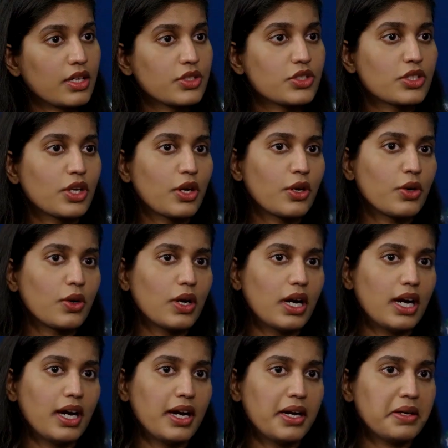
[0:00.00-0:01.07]
So
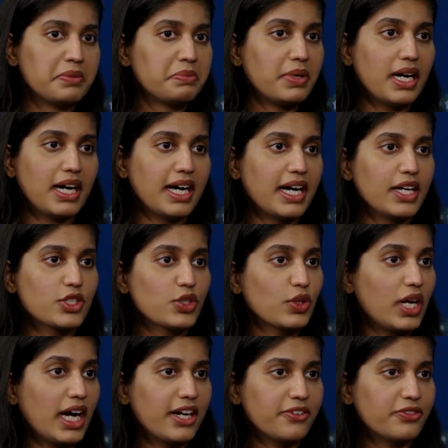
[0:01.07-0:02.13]

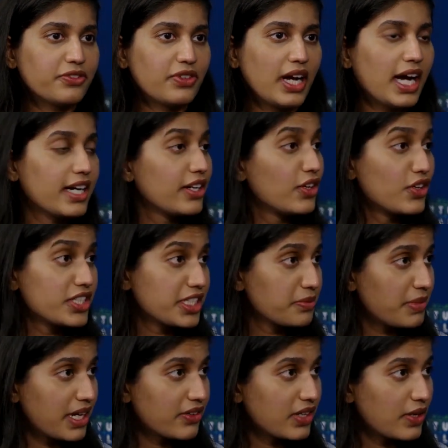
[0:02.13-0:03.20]
I've had a nursing
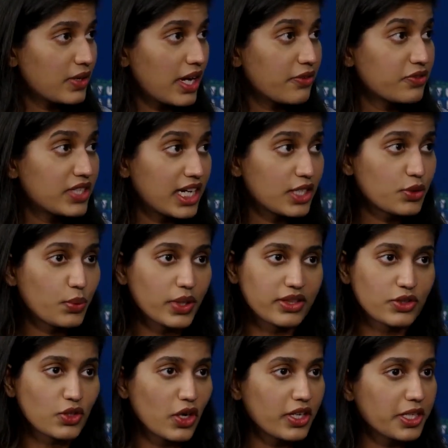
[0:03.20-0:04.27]
background. I've dealt with
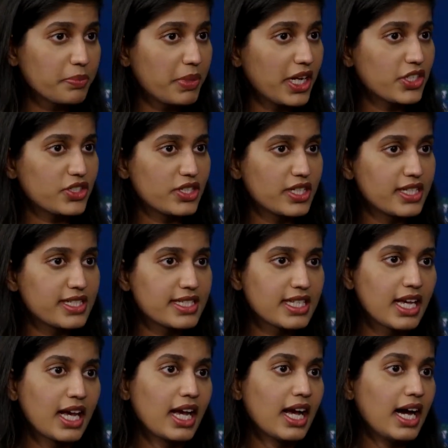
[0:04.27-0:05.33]
chronic patients.
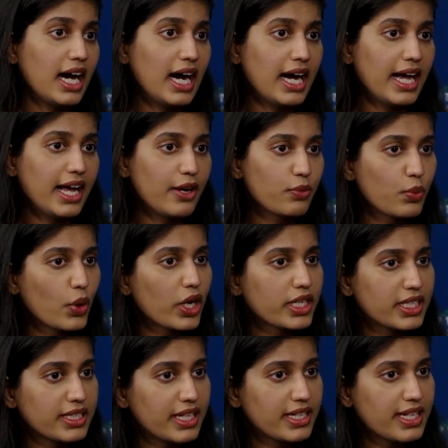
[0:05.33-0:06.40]
I have worked
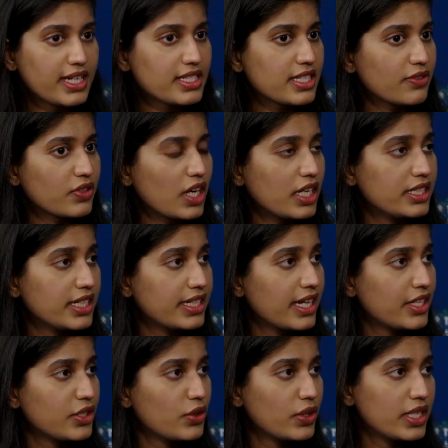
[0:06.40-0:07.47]
in the intensive cardiac care
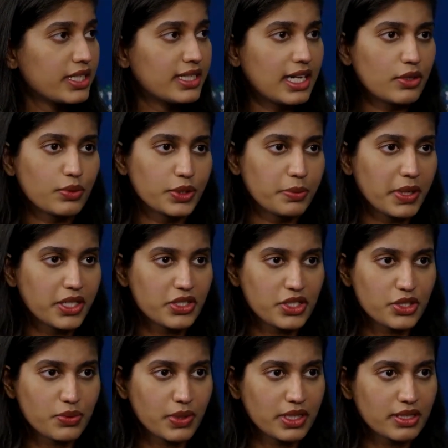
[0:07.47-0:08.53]
unit, dealt with
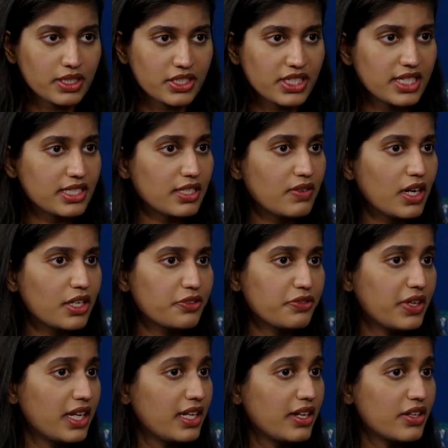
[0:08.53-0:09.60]
patients with congestive heart
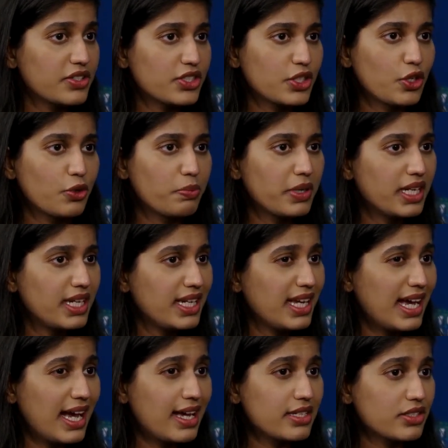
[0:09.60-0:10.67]
failure, COPD,
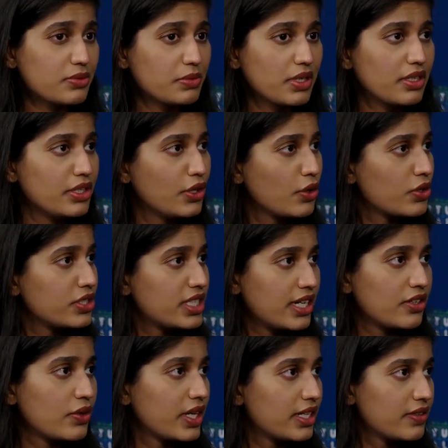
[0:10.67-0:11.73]
asthma,
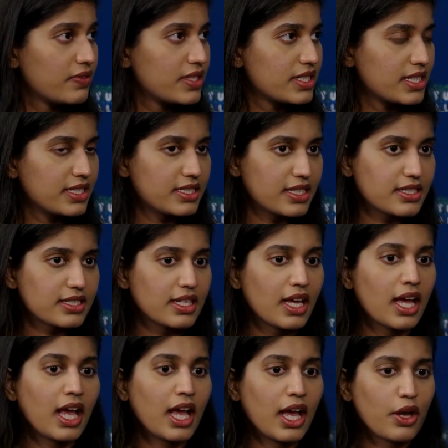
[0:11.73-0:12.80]
neurodegenerative diseases.
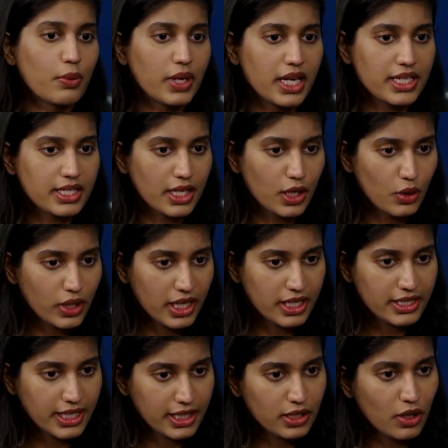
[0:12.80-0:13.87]
When I look at a
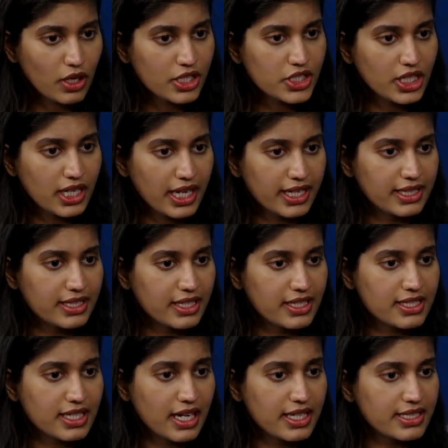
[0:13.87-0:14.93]
technology like
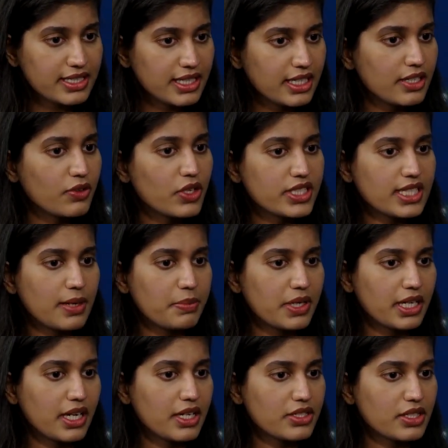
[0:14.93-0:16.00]
this, I see diverse
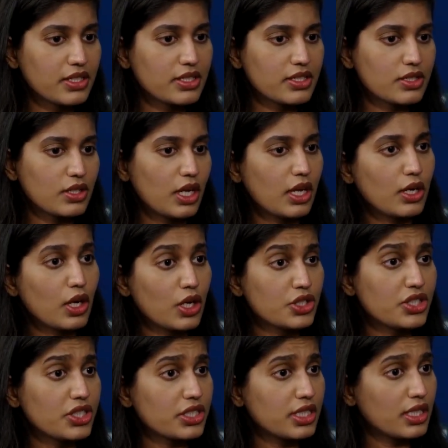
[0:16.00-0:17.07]
applications, not
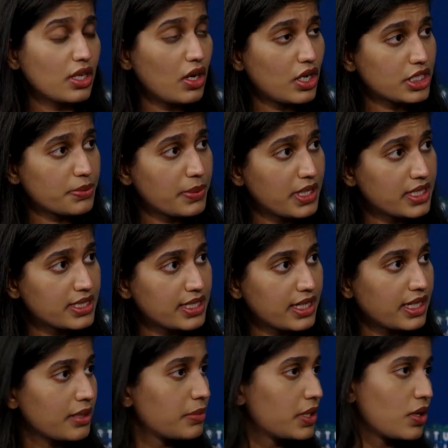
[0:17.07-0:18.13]
just in the hospital
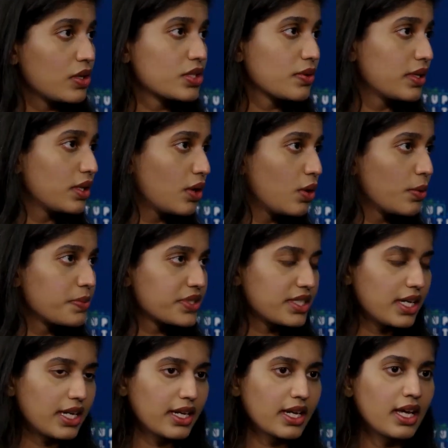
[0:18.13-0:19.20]
setting, but also in the home
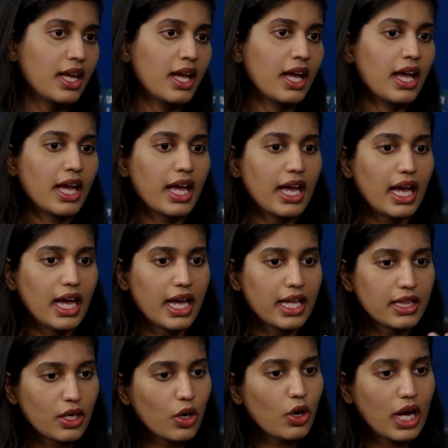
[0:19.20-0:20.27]
setting.
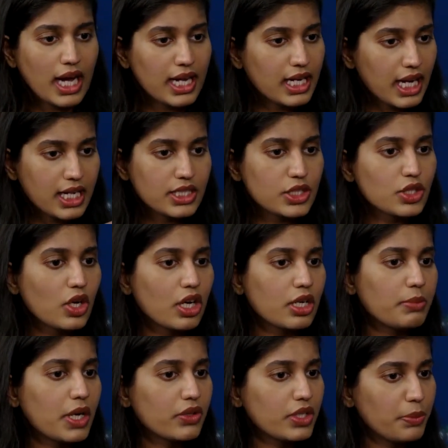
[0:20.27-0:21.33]
I'll just talk
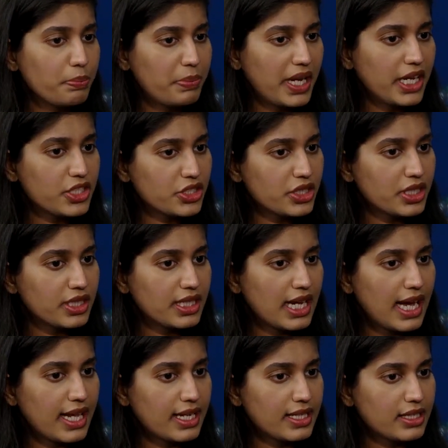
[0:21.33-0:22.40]
about the patient
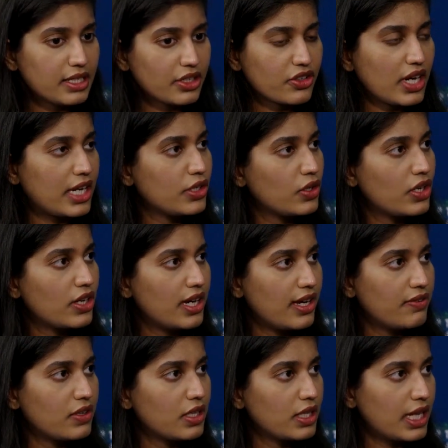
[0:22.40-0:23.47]
at the granular
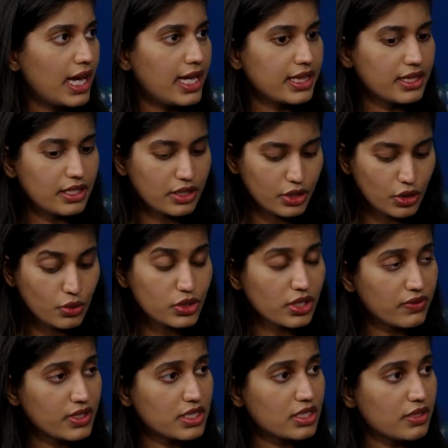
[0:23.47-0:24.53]
level and the use
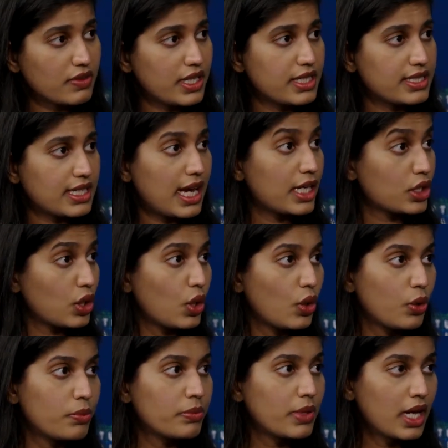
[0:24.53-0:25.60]
of this device at
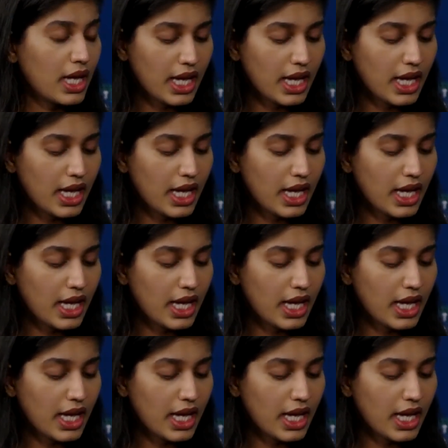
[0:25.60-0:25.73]
home.